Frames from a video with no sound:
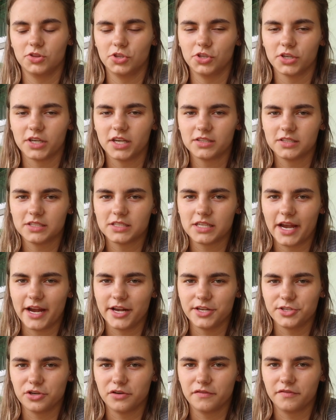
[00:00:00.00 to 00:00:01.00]
Look at this
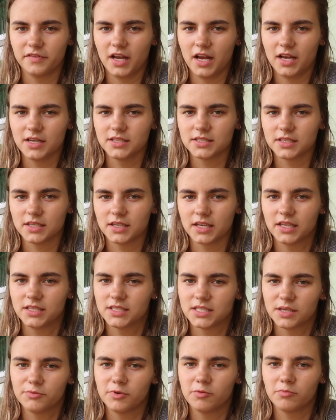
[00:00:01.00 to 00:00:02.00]
hydro flask.
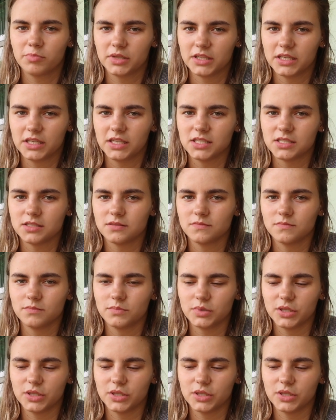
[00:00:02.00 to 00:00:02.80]
Can someone please